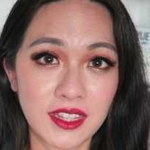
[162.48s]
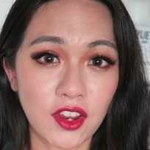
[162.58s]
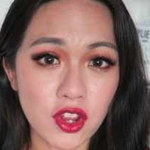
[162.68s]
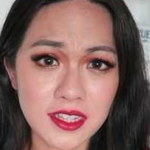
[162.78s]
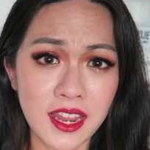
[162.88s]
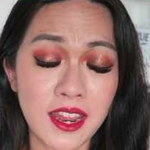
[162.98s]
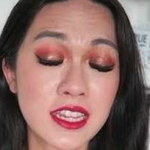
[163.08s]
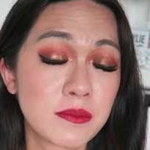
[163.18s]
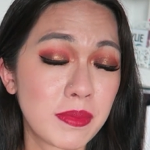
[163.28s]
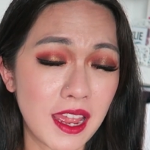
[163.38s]
the contact
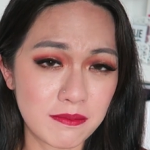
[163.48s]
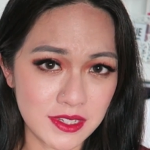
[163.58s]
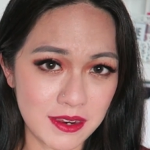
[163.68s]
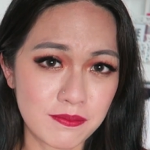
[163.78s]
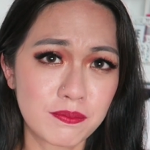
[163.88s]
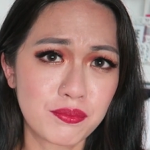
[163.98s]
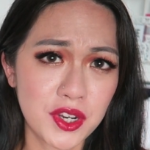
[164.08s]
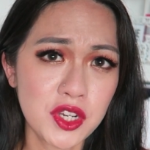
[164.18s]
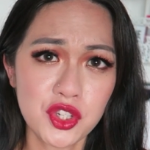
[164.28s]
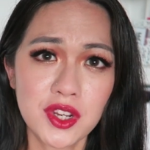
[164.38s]
lens, but I'm
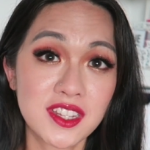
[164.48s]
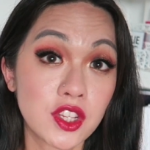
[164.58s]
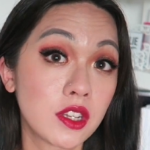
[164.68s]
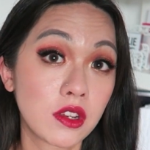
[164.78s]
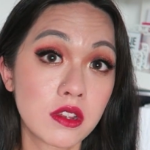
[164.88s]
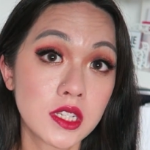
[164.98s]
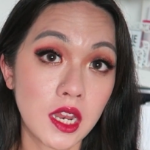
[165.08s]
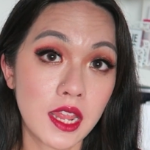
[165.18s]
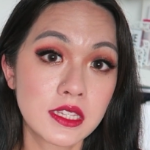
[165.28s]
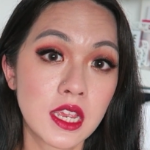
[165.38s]
pretty sure it's not the
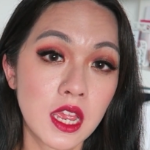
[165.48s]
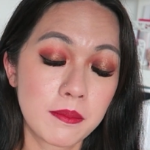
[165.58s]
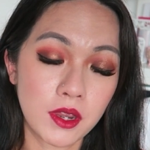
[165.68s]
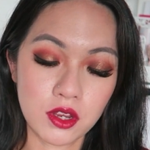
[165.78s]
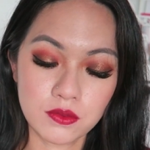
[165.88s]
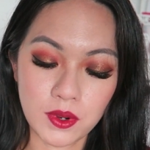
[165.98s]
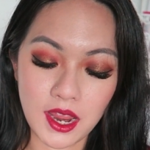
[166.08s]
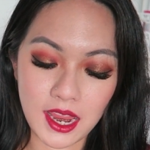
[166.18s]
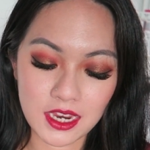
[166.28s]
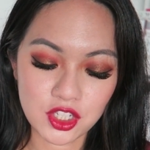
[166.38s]
contact lens, because when
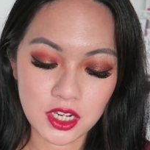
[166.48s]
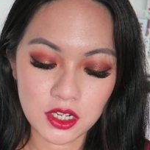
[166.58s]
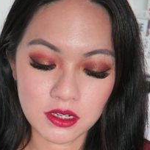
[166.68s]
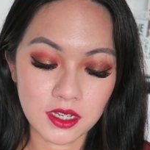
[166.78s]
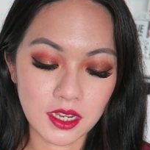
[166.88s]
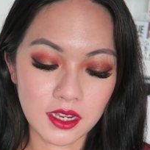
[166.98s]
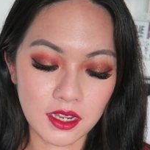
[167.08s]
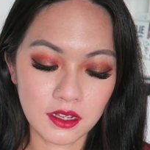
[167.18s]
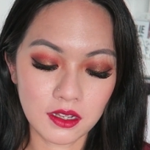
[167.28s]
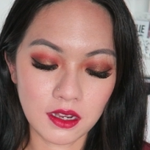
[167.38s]
I actually look at
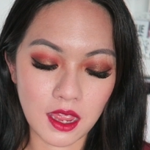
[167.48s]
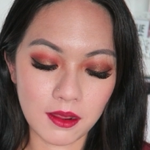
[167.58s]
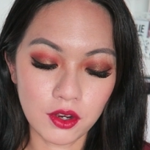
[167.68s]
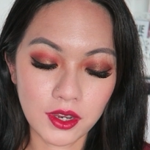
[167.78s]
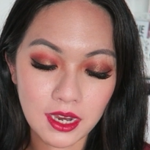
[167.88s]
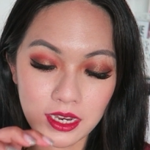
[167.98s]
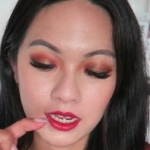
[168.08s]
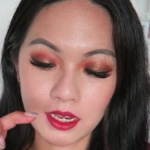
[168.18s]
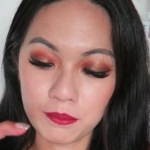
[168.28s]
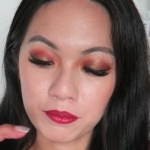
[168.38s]

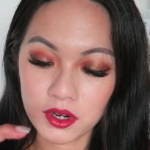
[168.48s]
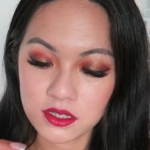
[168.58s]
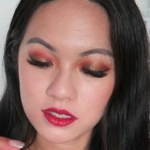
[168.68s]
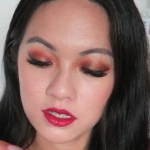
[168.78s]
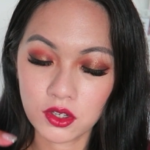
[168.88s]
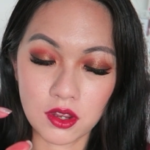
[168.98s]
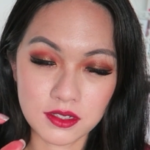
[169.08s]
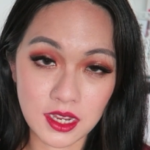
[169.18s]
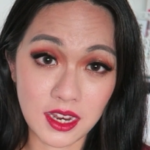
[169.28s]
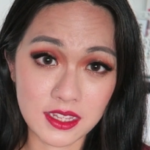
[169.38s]
it in person, the
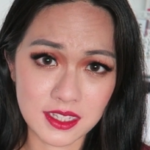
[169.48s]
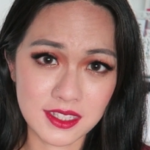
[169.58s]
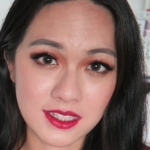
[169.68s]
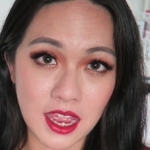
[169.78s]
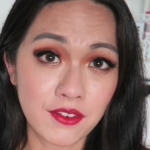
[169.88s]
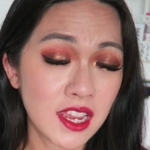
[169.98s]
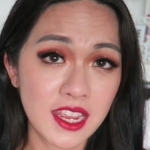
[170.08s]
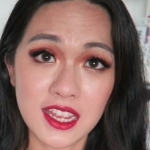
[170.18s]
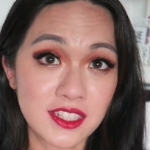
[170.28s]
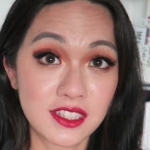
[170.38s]
contact lens itself
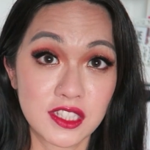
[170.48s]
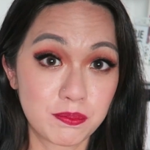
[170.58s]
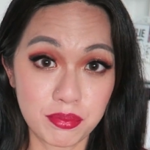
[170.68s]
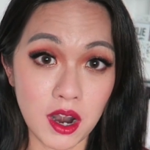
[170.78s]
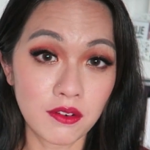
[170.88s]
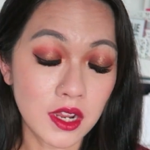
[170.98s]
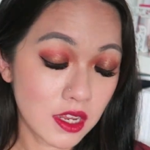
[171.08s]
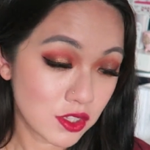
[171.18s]
is just brown.